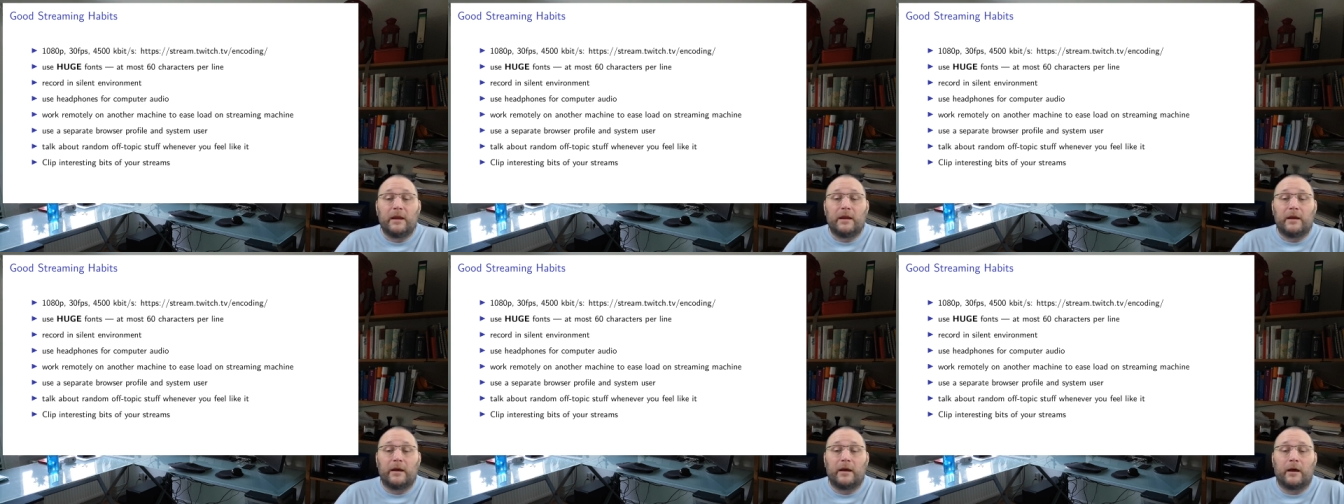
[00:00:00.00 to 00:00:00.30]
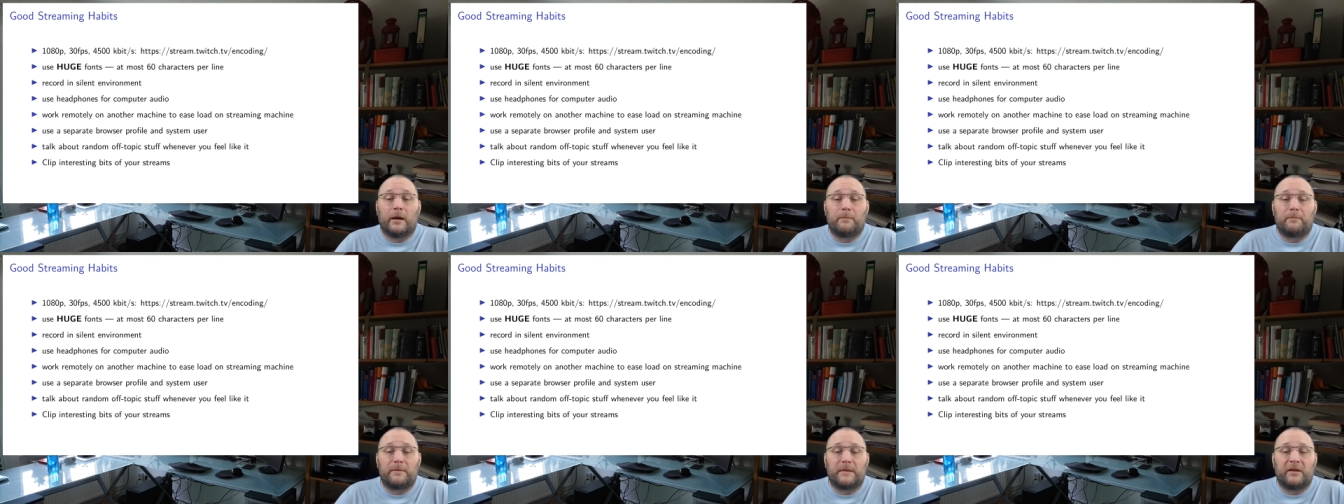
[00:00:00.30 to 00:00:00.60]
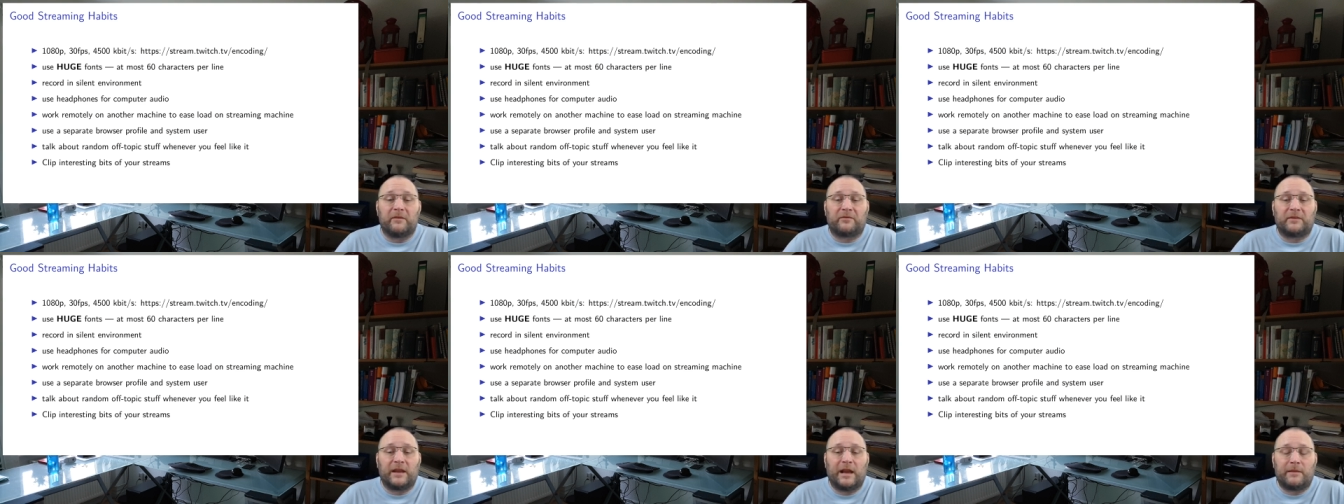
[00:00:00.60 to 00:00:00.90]
Um,
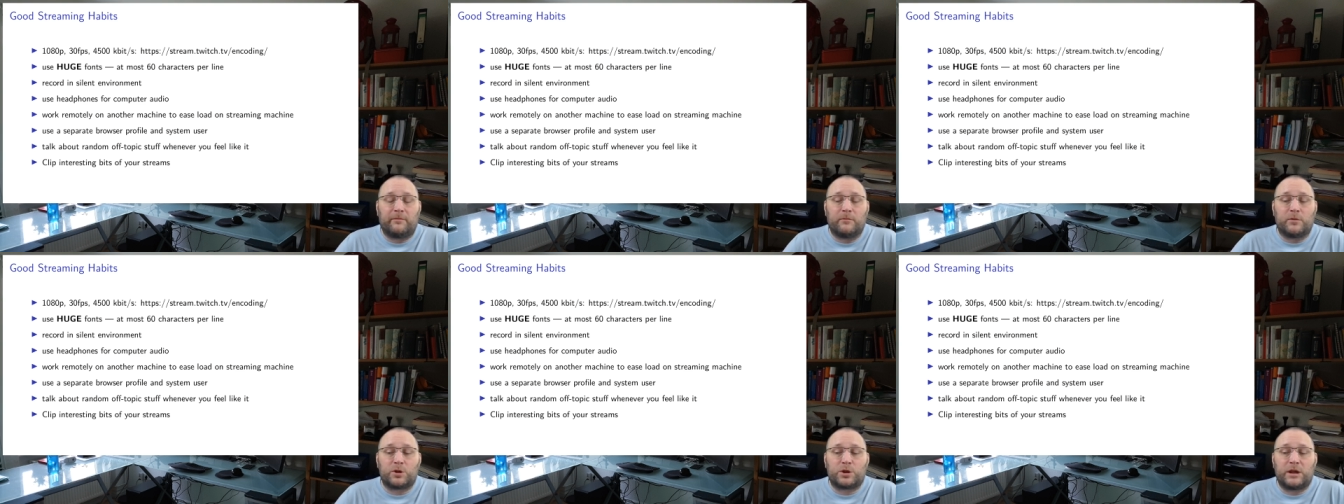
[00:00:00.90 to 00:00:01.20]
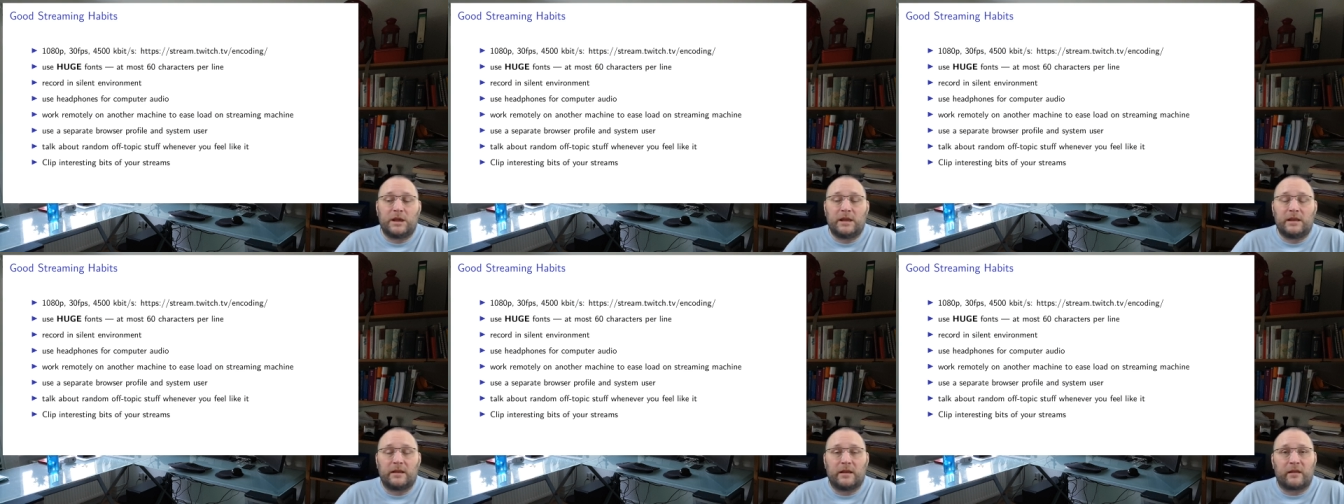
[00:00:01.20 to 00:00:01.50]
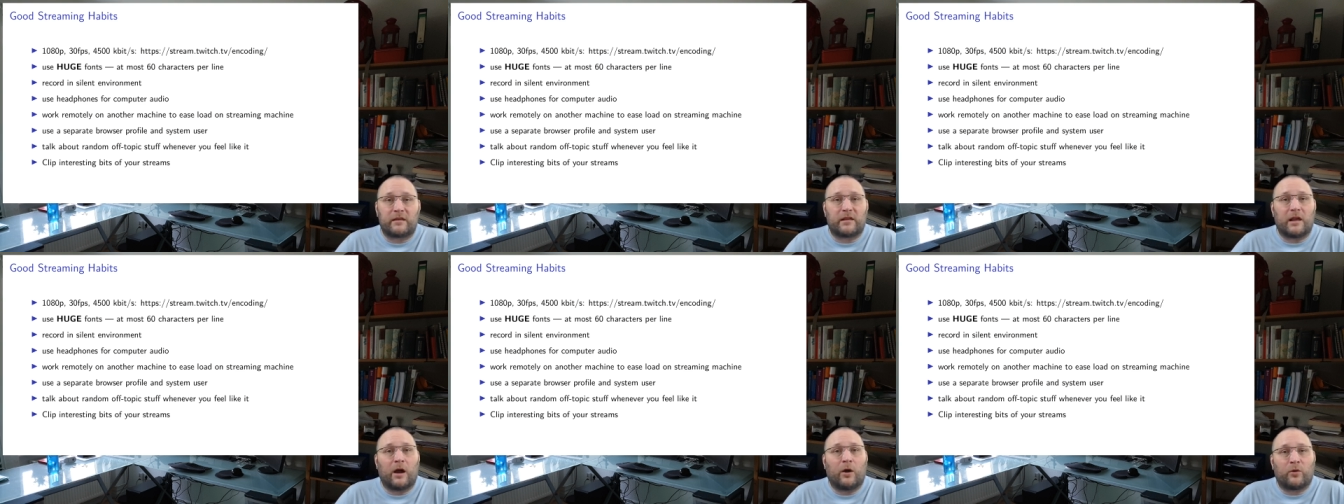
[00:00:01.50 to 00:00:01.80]
if that machine
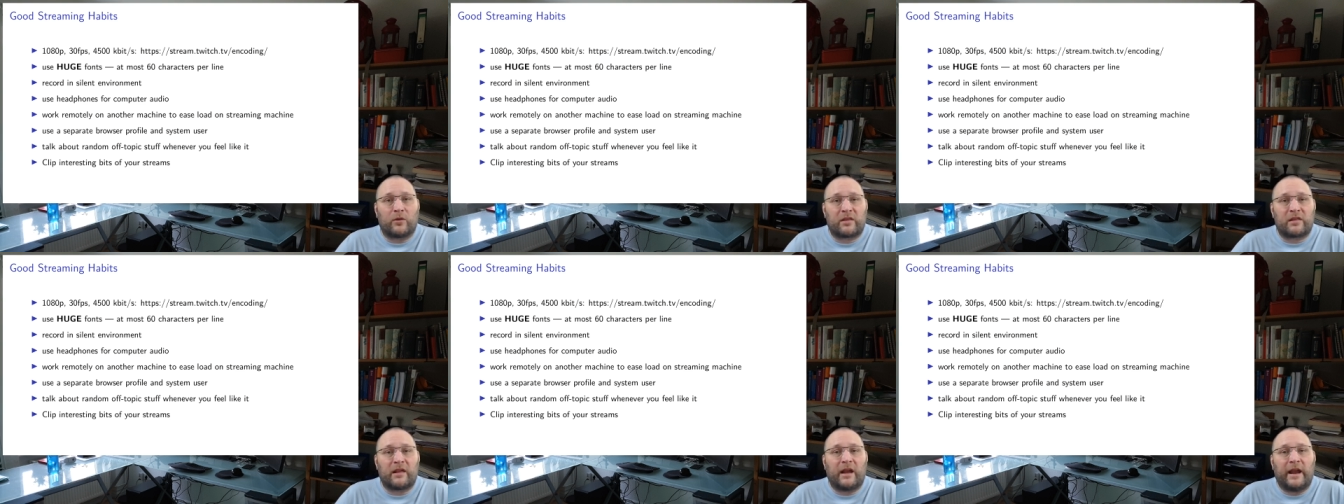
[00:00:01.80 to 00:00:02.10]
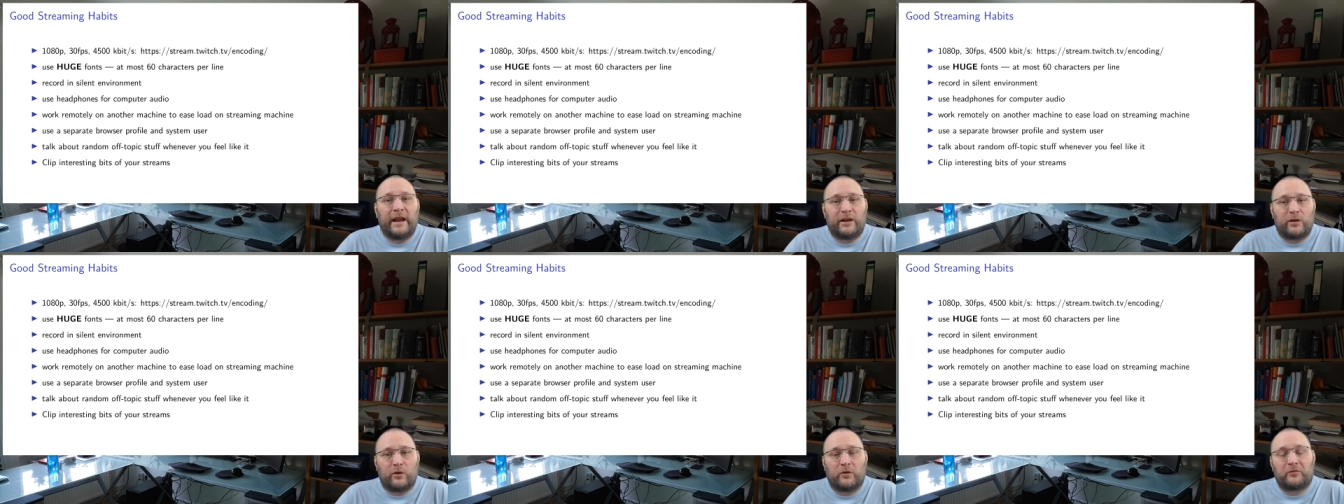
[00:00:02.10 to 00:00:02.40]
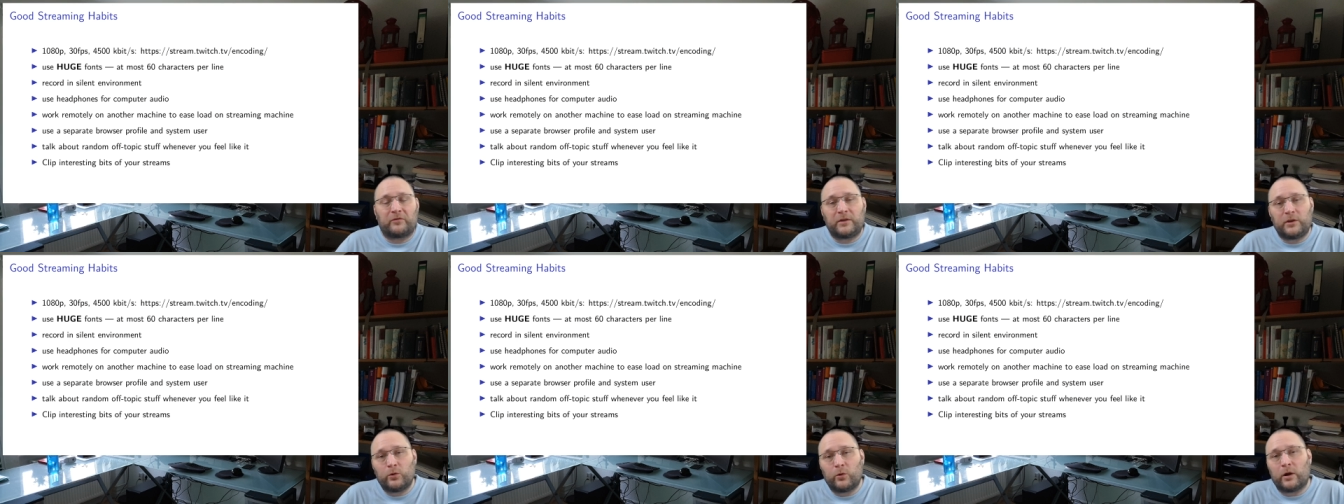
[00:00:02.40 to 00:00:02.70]
is outside
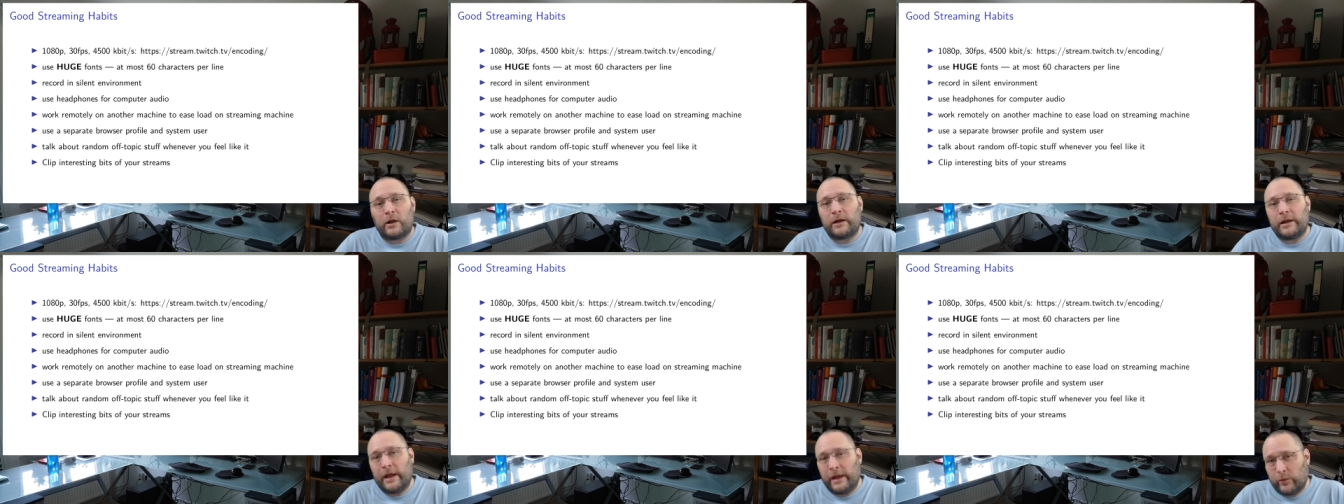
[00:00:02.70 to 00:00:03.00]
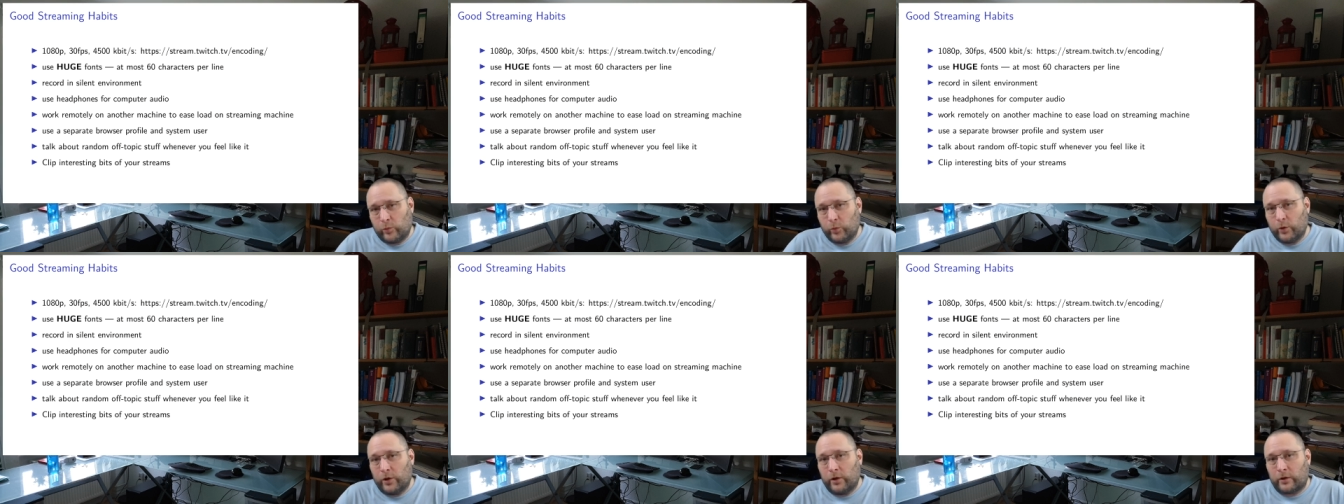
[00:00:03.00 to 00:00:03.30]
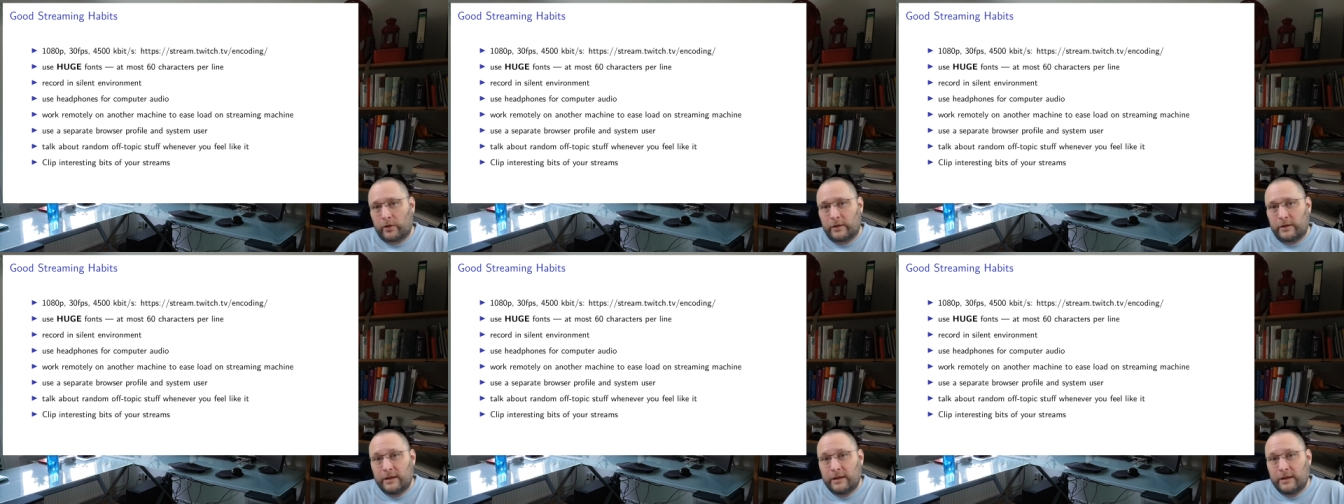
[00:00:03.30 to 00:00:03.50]
of your network,